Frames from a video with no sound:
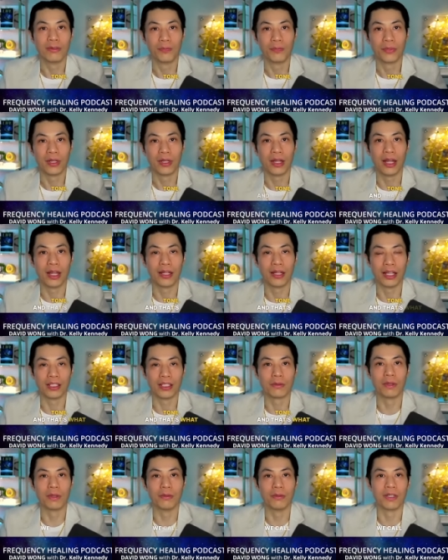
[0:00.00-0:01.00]
And that's what
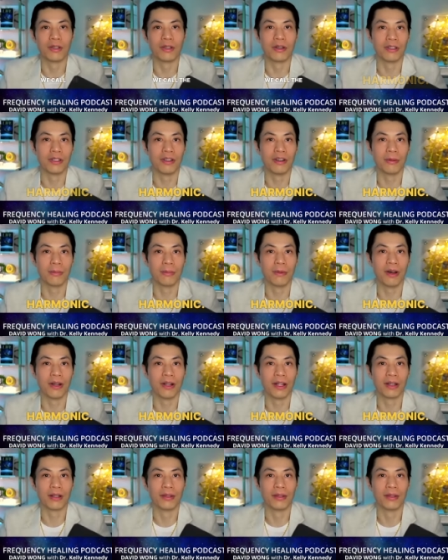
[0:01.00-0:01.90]
we call the harmonic.